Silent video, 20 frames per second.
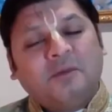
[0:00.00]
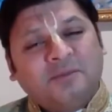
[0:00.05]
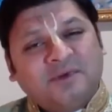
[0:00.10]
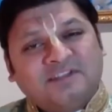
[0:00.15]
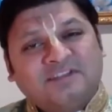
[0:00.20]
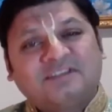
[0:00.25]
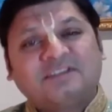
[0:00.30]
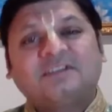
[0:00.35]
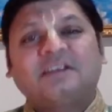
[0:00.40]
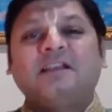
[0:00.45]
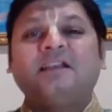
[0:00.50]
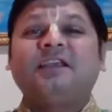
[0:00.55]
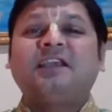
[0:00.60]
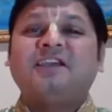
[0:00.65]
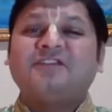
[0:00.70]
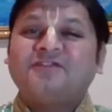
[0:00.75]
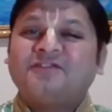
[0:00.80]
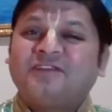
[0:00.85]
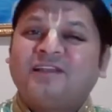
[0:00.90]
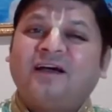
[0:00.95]
but still
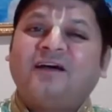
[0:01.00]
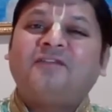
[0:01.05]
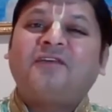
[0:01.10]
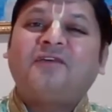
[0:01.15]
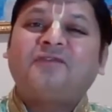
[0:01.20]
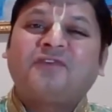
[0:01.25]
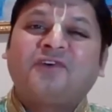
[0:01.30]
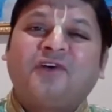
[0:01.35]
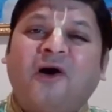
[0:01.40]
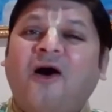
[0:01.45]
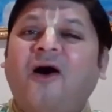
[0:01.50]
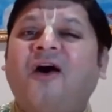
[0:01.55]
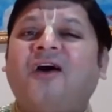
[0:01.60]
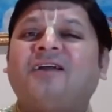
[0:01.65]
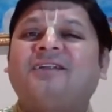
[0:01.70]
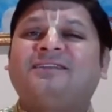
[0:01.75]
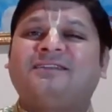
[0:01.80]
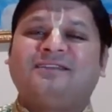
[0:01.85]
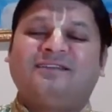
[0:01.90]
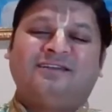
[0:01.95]
gives love of
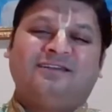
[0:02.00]
God.